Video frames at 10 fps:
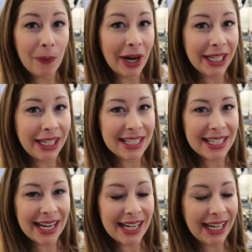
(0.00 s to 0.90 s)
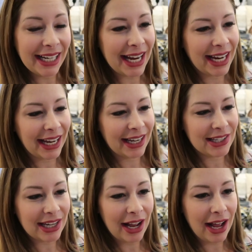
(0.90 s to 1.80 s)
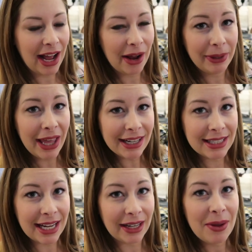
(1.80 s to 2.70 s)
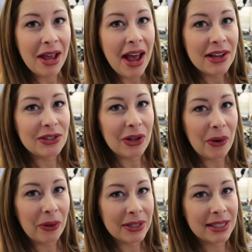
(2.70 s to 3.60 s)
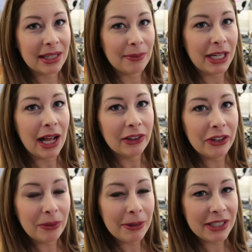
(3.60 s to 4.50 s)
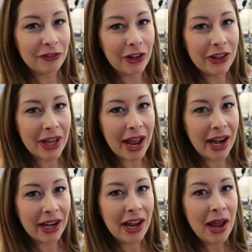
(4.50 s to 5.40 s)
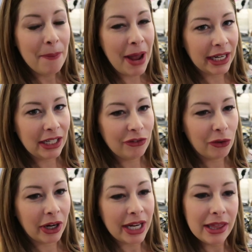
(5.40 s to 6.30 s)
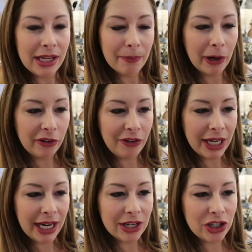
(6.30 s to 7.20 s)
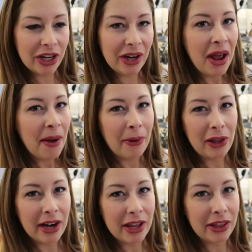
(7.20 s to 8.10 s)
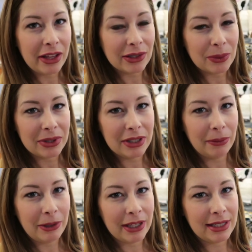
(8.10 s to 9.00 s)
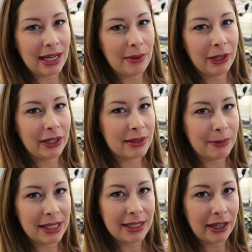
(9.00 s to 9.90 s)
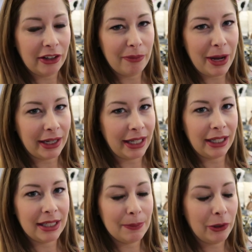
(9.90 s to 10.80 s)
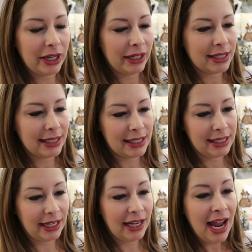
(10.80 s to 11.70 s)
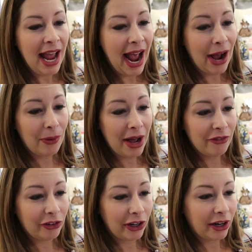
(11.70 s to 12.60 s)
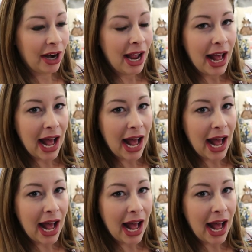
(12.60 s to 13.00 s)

wining and dining and relaxing. So this is gonna be a little bit different than packing for a theme park vacation. A lot of the things will still be the same because my style of packing is pretty consistent. However,